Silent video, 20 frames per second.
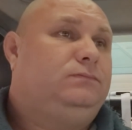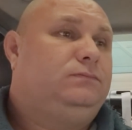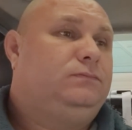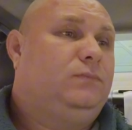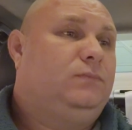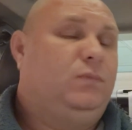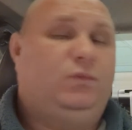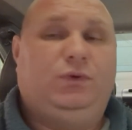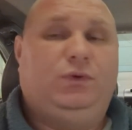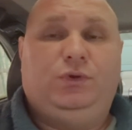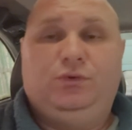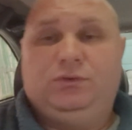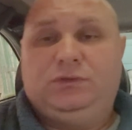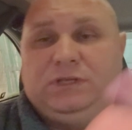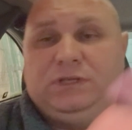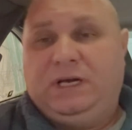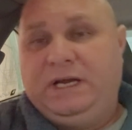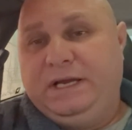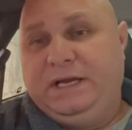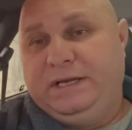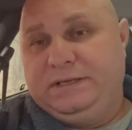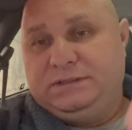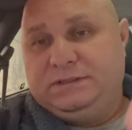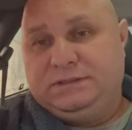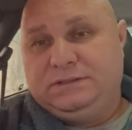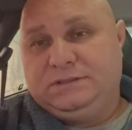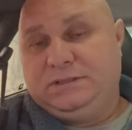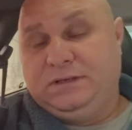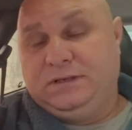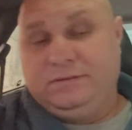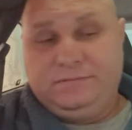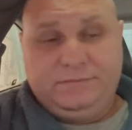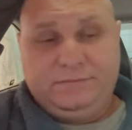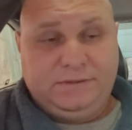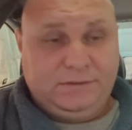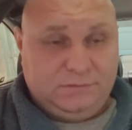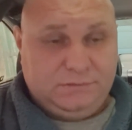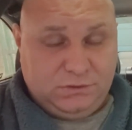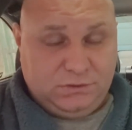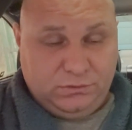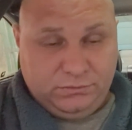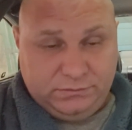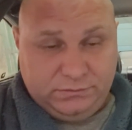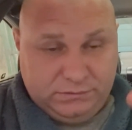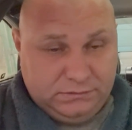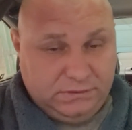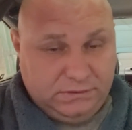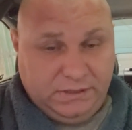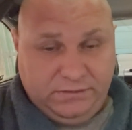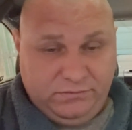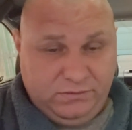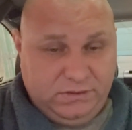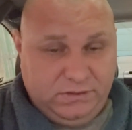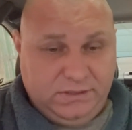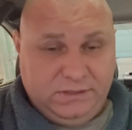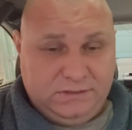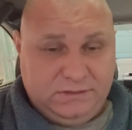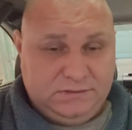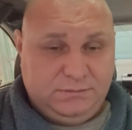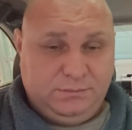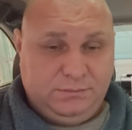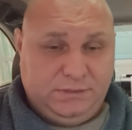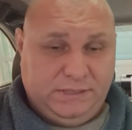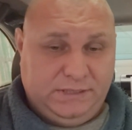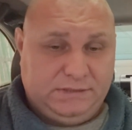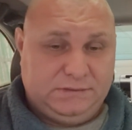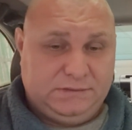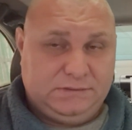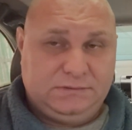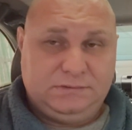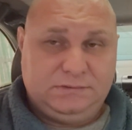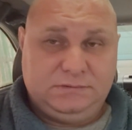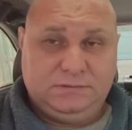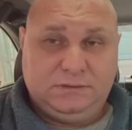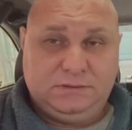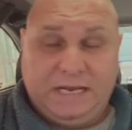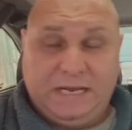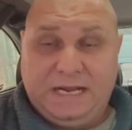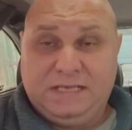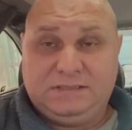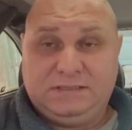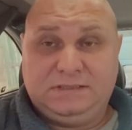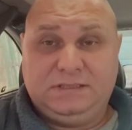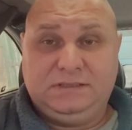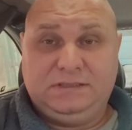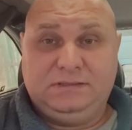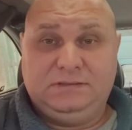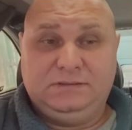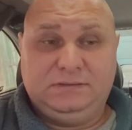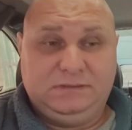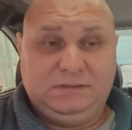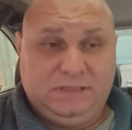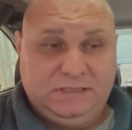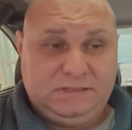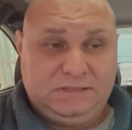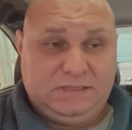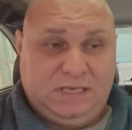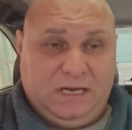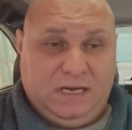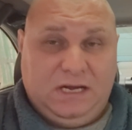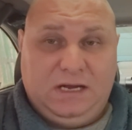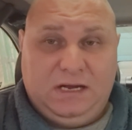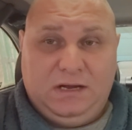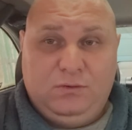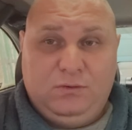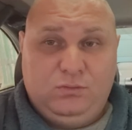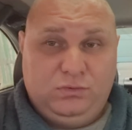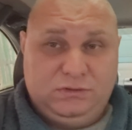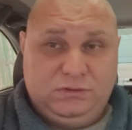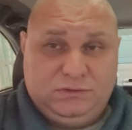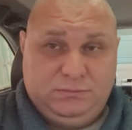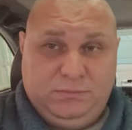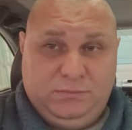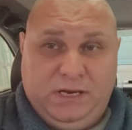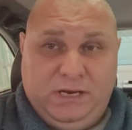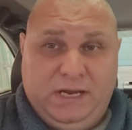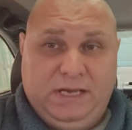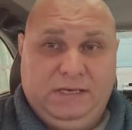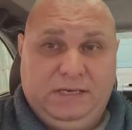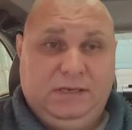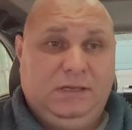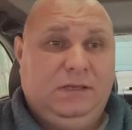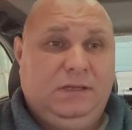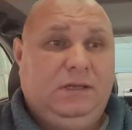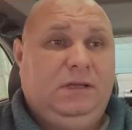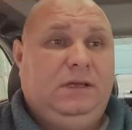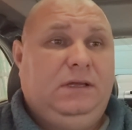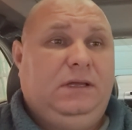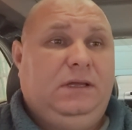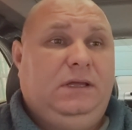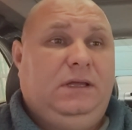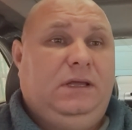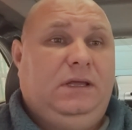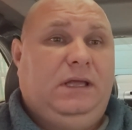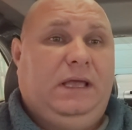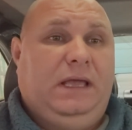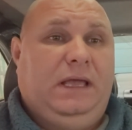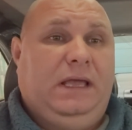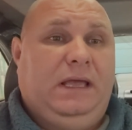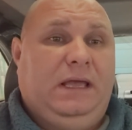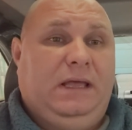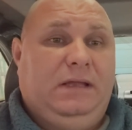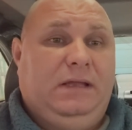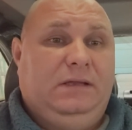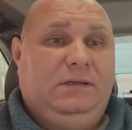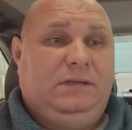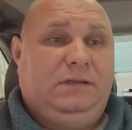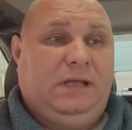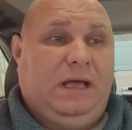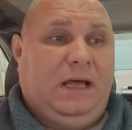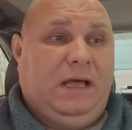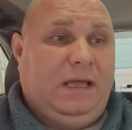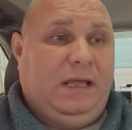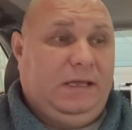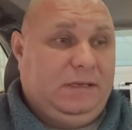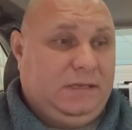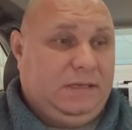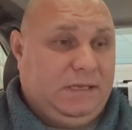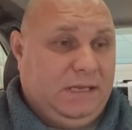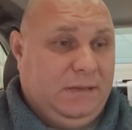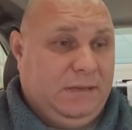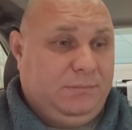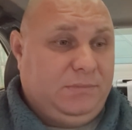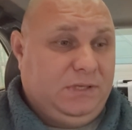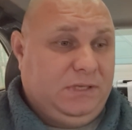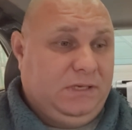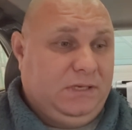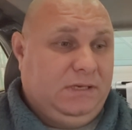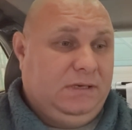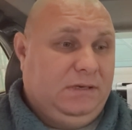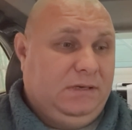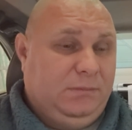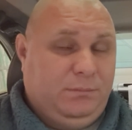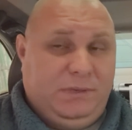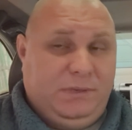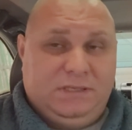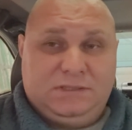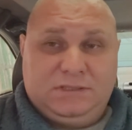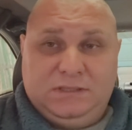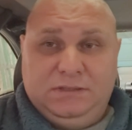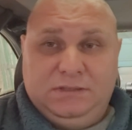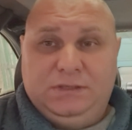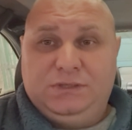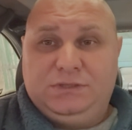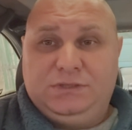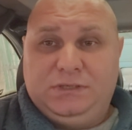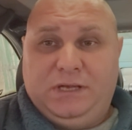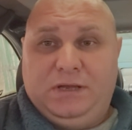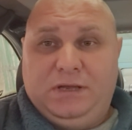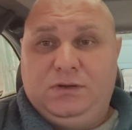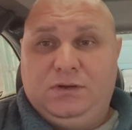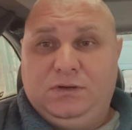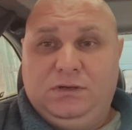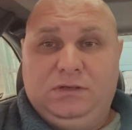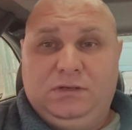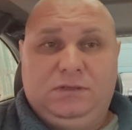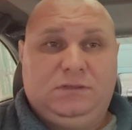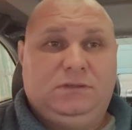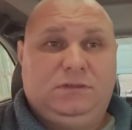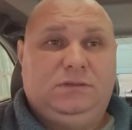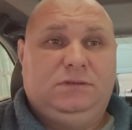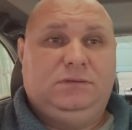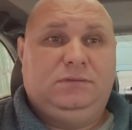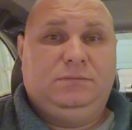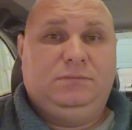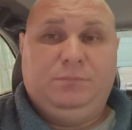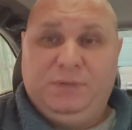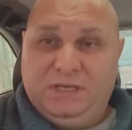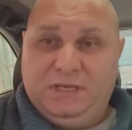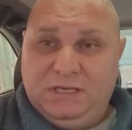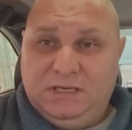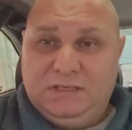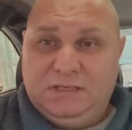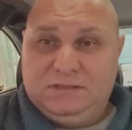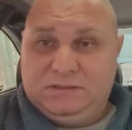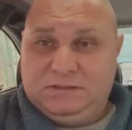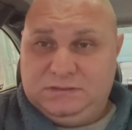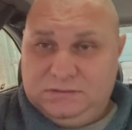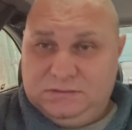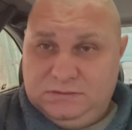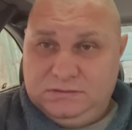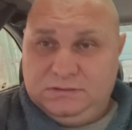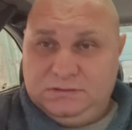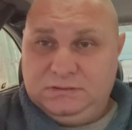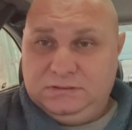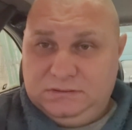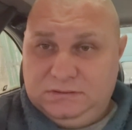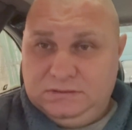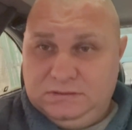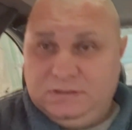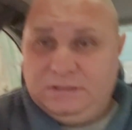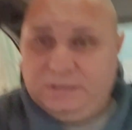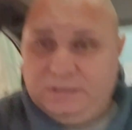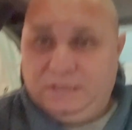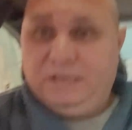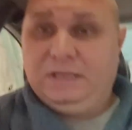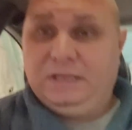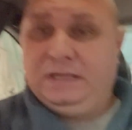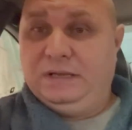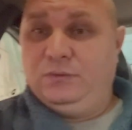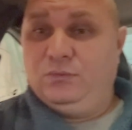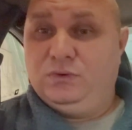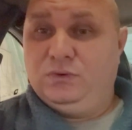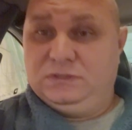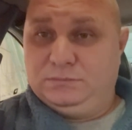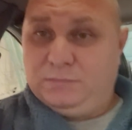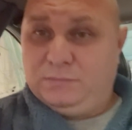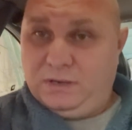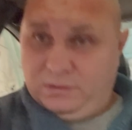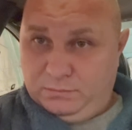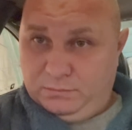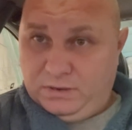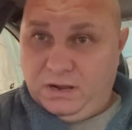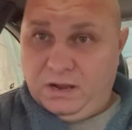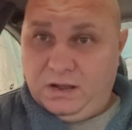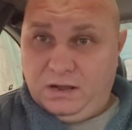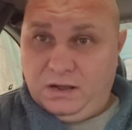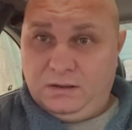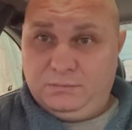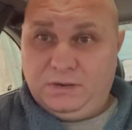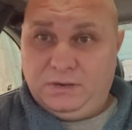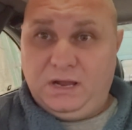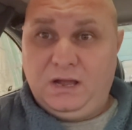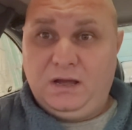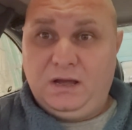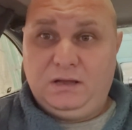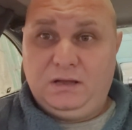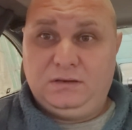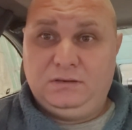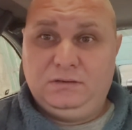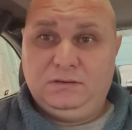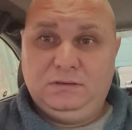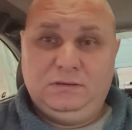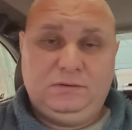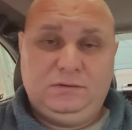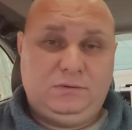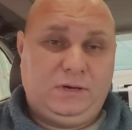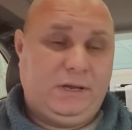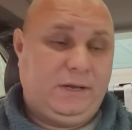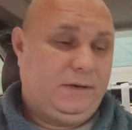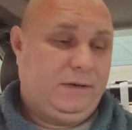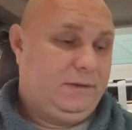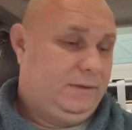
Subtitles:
with new tires and stuff. That so everything is in place. Like I said, this car was mine, and I kept it in the best condition I could because it was my heart, right?